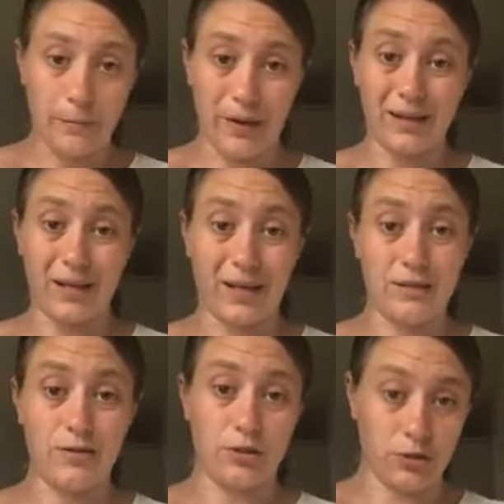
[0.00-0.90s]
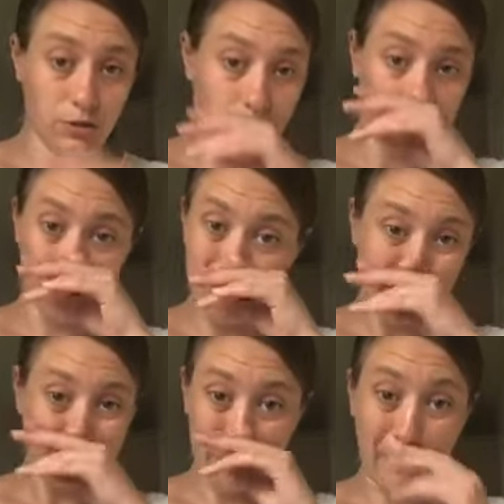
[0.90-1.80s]
bang it into
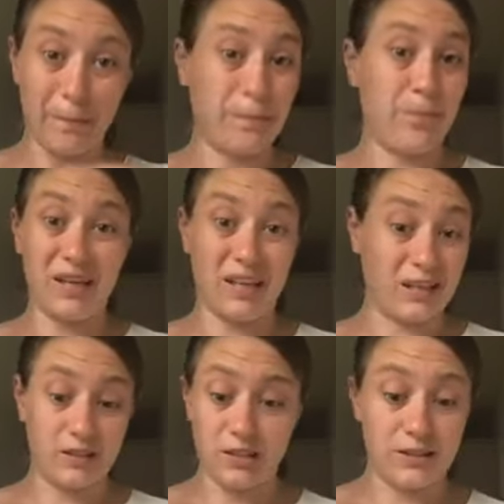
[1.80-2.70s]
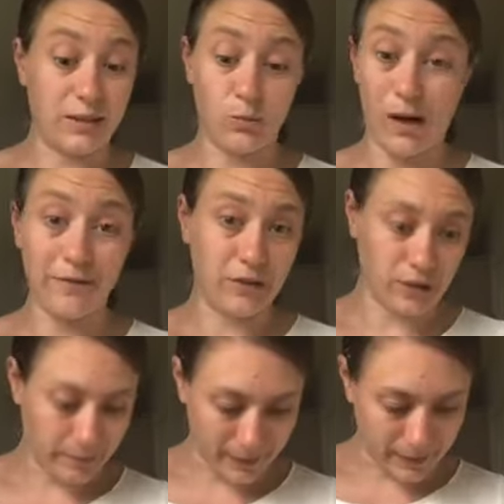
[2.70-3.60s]
your tin or whatever you're
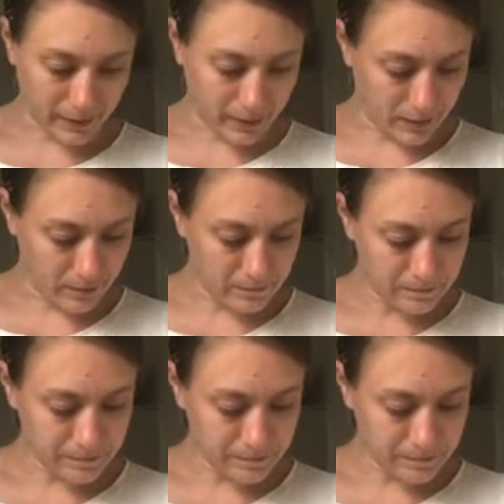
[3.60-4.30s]
going to bake it in.